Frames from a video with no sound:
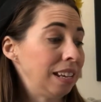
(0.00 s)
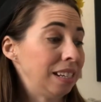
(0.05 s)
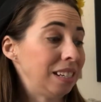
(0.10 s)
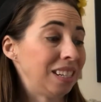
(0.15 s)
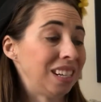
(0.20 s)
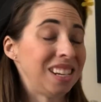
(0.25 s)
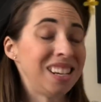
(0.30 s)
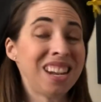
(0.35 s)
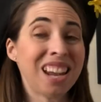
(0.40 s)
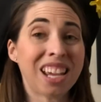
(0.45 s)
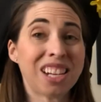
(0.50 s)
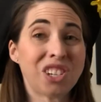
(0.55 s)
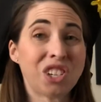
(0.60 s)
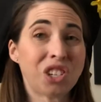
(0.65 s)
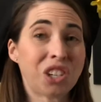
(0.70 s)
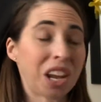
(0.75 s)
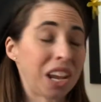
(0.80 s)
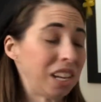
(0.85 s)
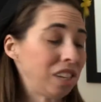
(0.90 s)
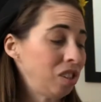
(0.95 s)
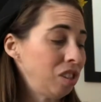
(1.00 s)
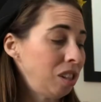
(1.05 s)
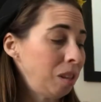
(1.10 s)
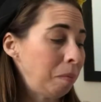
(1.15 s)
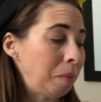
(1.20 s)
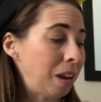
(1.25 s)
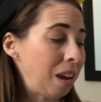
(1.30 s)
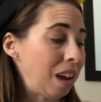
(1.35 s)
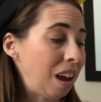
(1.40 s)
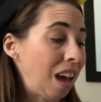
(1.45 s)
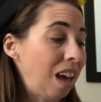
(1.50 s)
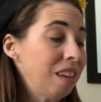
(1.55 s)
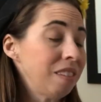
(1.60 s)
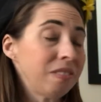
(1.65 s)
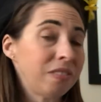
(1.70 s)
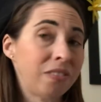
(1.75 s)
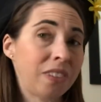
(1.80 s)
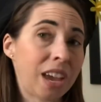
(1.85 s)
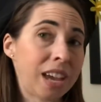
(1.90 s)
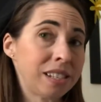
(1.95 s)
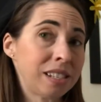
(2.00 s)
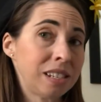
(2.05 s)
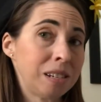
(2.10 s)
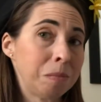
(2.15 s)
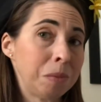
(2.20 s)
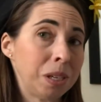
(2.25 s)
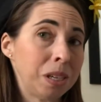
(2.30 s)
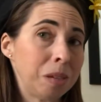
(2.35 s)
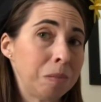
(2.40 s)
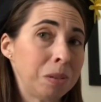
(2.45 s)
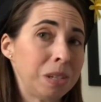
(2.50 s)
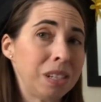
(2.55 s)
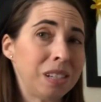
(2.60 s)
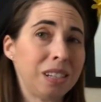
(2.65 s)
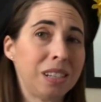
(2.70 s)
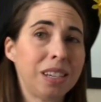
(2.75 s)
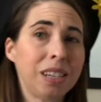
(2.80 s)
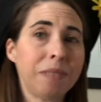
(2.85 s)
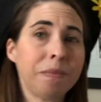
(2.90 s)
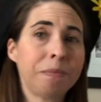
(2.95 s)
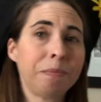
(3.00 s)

Didn't I change them enough? Asked Amelia Bedelia.